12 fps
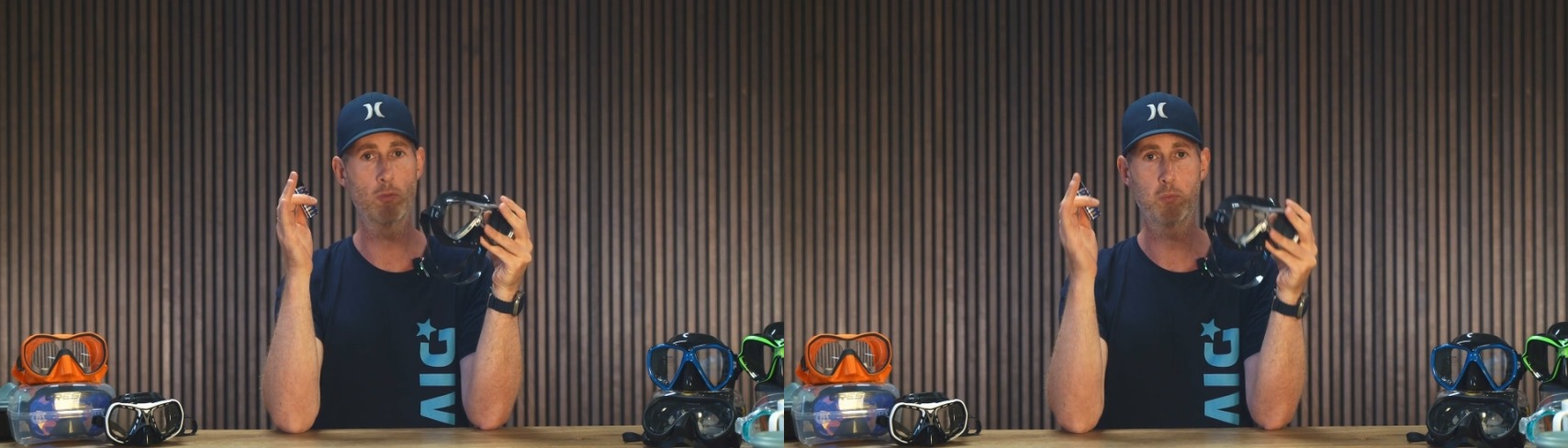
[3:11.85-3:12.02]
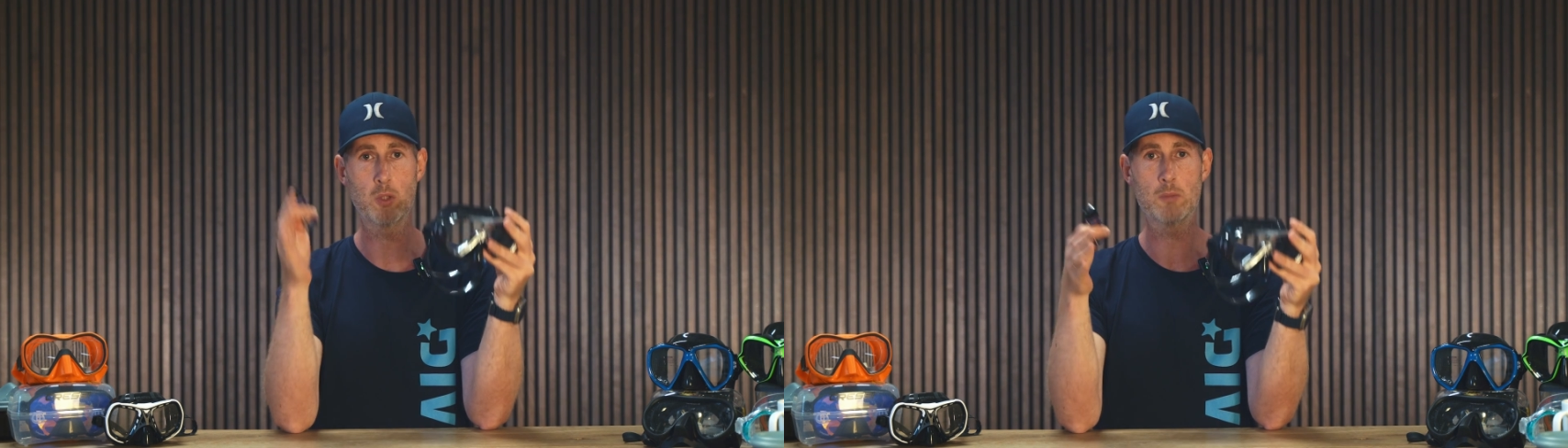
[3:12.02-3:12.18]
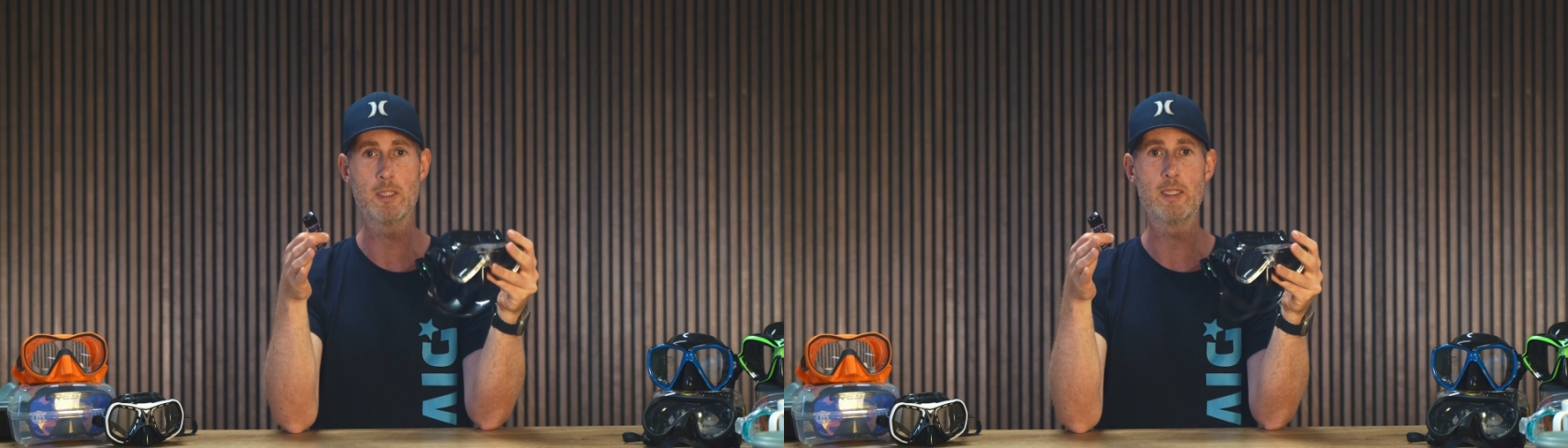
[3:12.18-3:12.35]

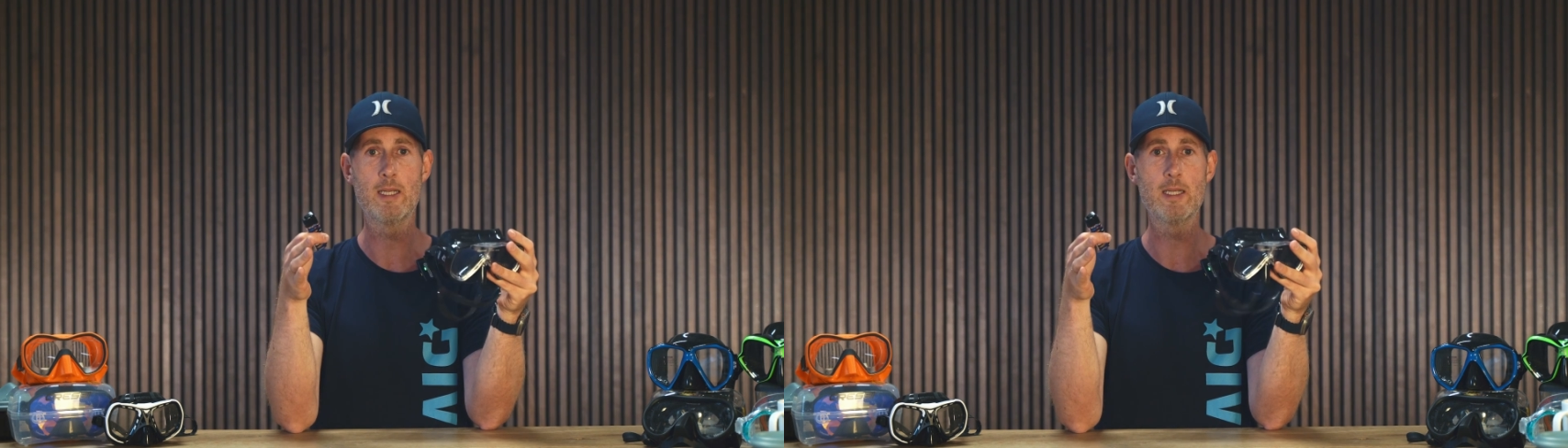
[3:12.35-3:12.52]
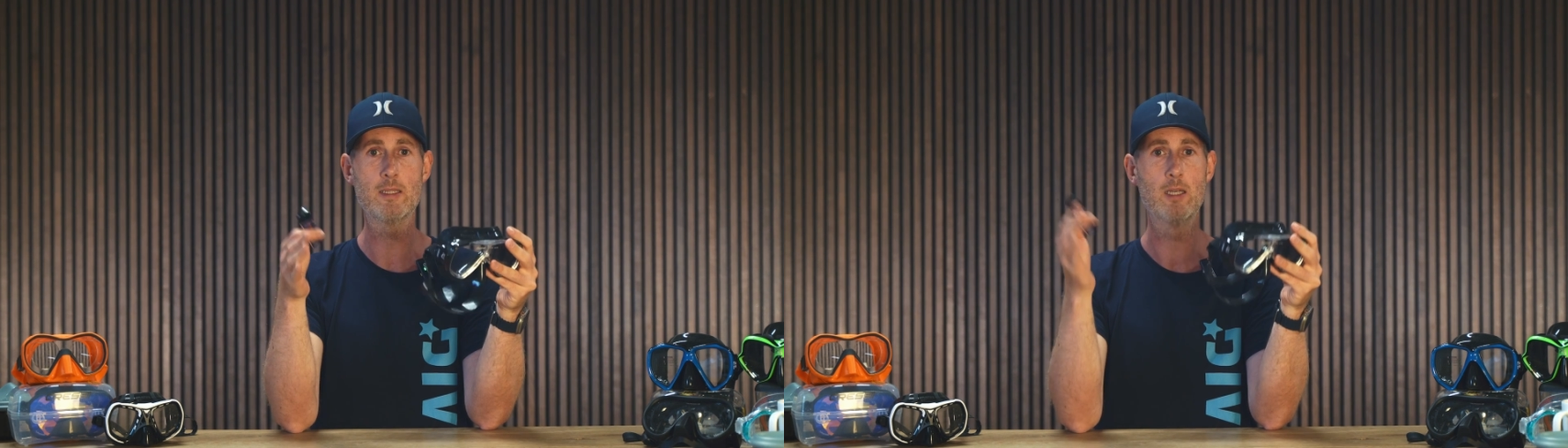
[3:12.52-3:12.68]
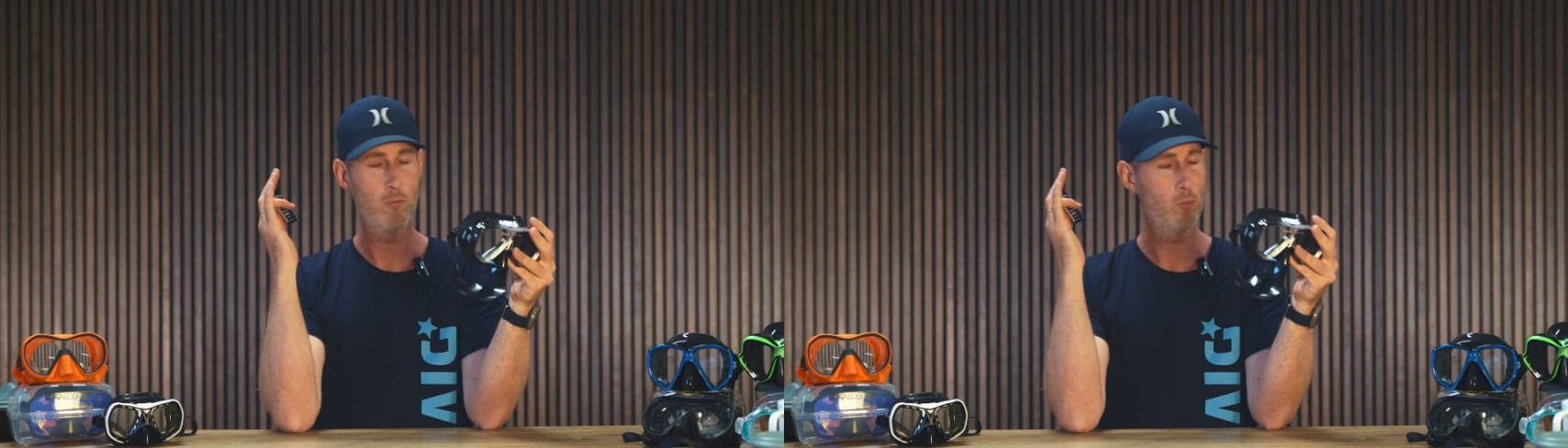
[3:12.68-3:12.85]
probably did
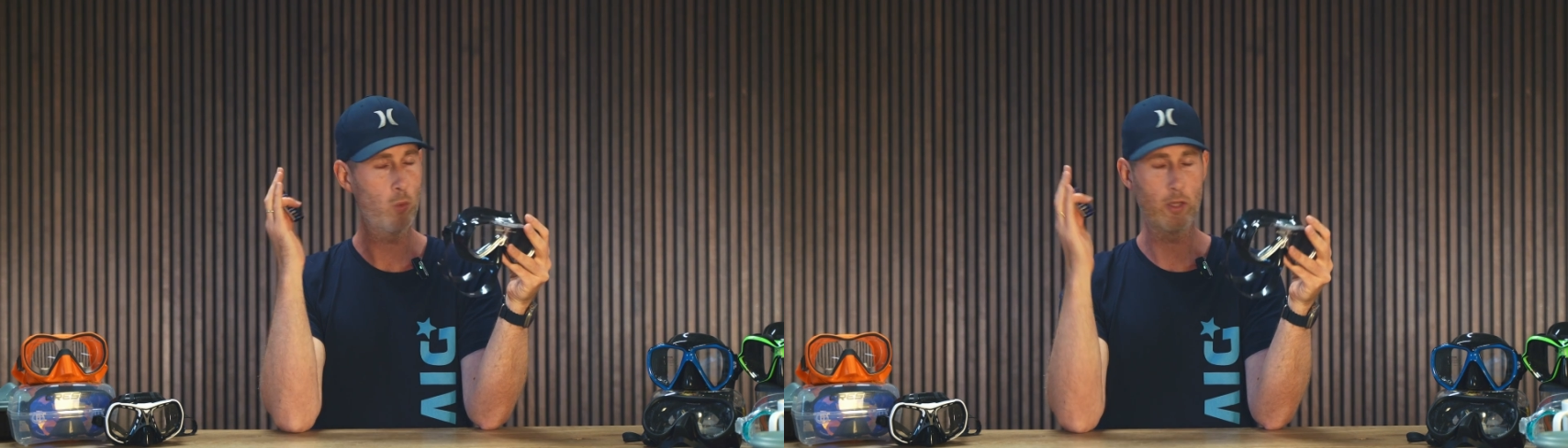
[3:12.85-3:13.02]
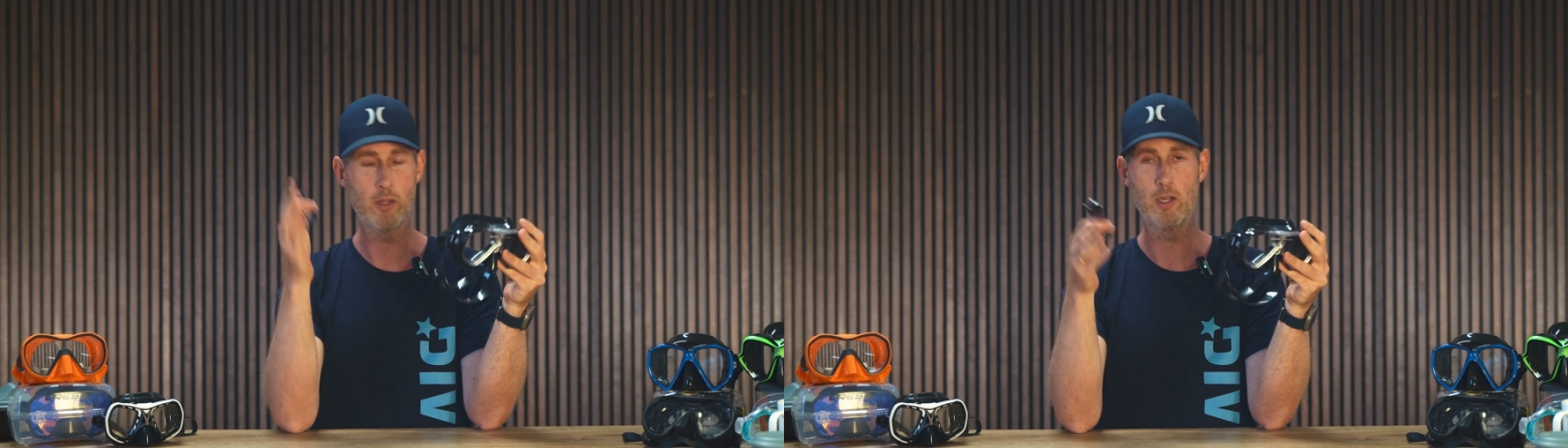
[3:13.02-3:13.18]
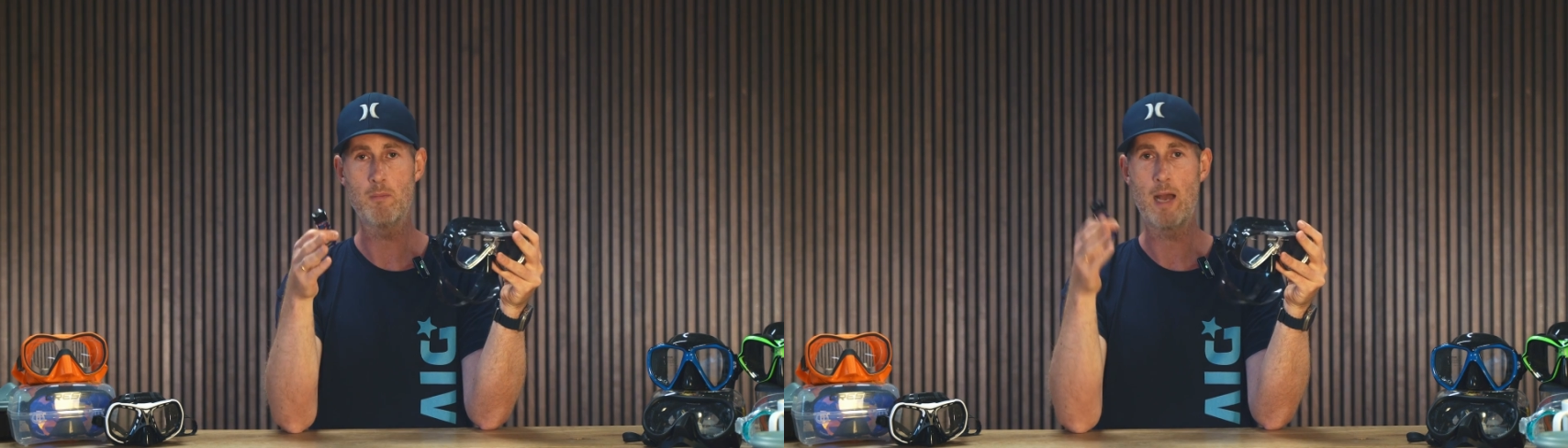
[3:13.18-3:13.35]
it with
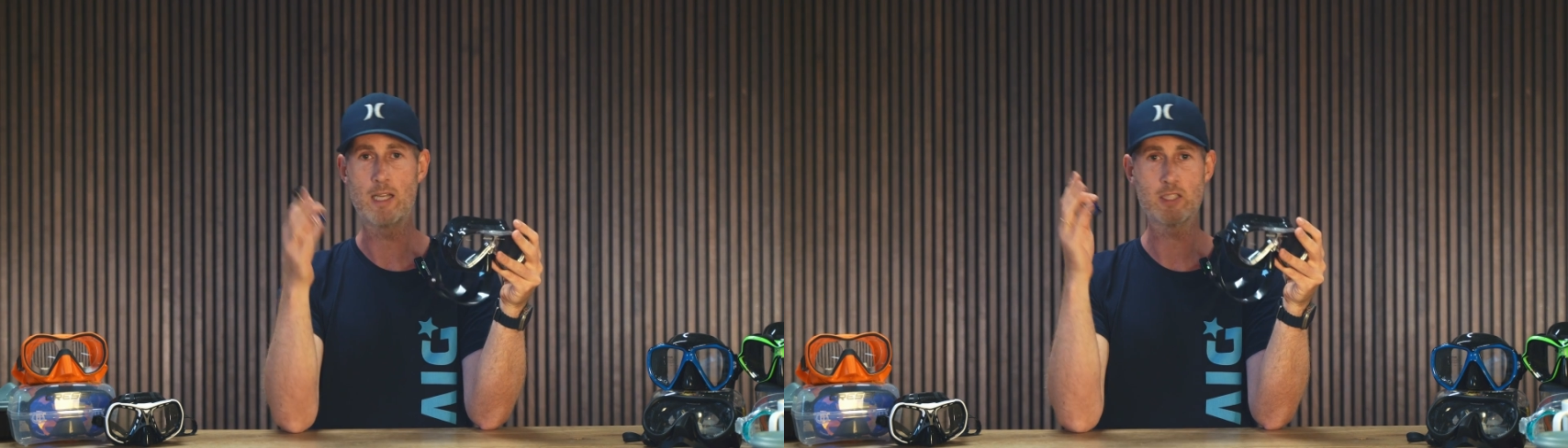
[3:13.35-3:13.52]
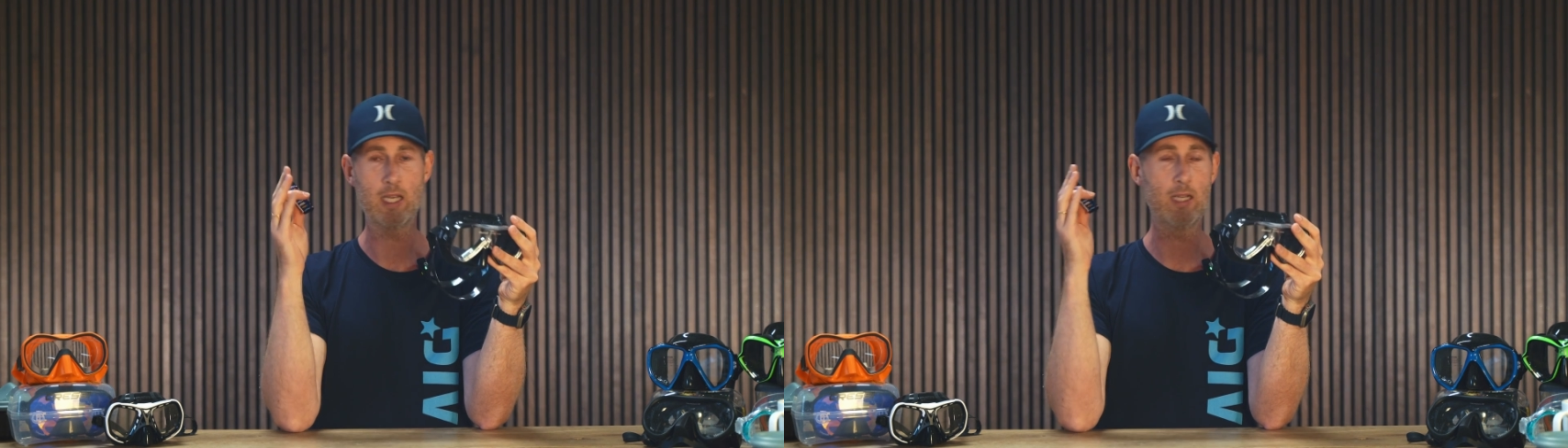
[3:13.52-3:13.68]
their mask,